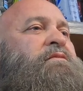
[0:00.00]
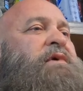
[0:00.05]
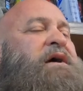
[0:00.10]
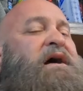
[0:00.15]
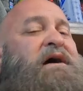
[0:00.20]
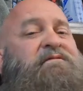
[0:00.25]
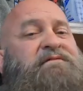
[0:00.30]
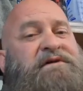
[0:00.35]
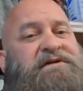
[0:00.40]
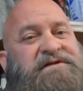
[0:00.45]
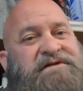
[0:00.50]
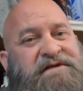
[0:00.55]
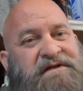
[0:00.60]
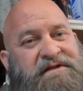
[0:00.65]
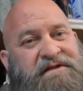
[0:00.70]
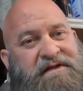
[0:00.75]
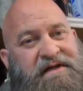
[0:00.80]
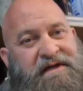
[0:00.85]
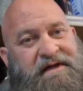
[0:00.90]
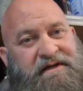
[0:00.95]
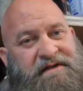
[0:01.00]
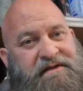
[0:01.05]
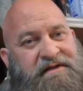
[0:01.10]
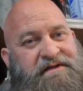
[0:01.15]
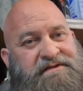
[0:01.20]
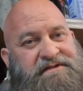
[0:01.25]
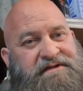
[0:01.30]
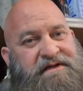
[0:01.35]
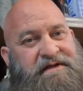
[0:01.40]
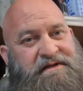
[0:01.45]
having said that,
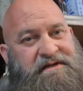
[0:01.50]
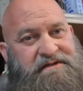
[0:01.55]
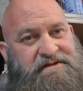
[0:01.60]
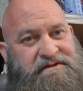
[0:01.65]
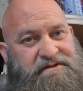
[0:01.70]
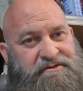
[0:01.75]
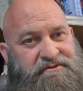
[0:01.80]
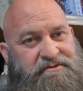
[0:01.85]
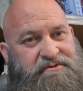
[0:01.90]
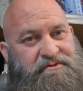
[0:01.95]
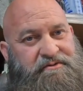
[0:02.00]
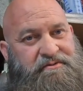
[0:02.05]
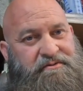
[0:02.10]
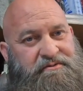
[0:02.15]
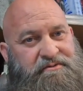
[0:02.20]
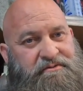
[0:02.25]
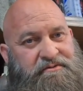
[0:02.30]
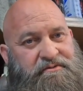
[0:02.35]
let's get into